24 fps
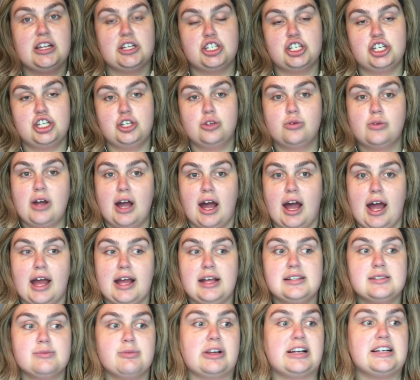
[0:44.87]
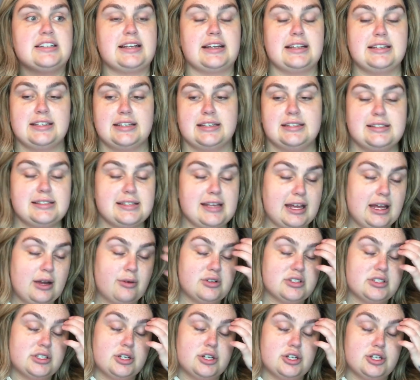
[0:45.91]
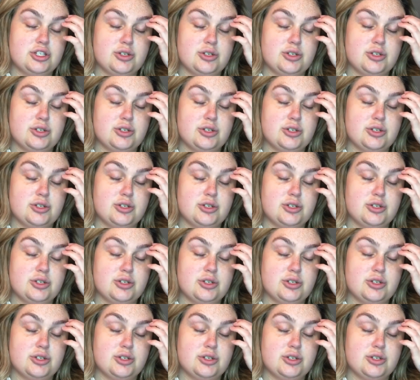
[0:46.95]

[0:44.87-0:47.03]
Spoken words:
it to you guys, because I did say I was going